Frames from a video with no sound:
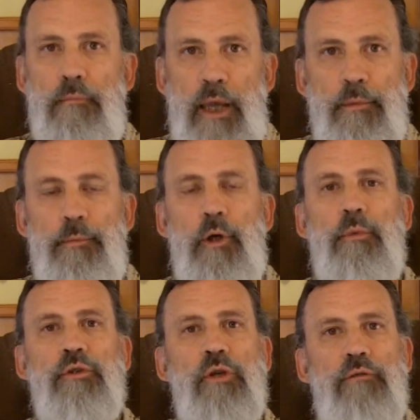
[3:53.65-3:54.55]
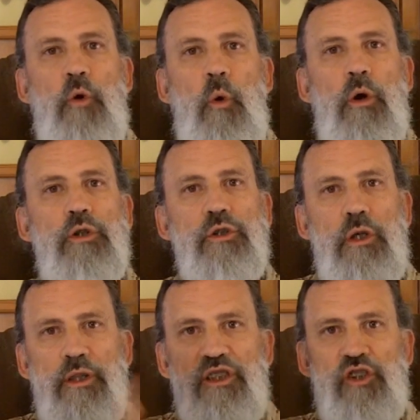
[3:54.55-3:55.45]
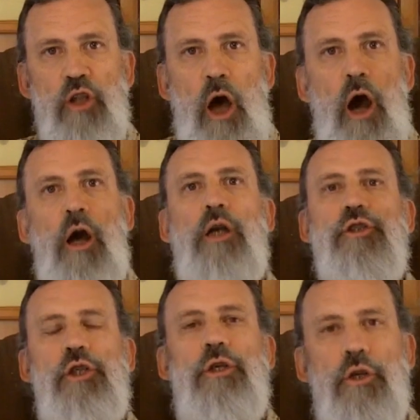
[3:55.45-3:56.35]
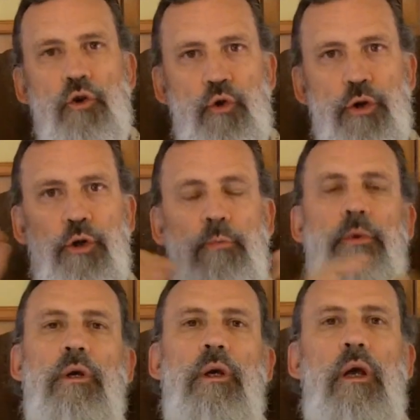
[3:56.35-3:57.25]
baby boomers, of course, are this large group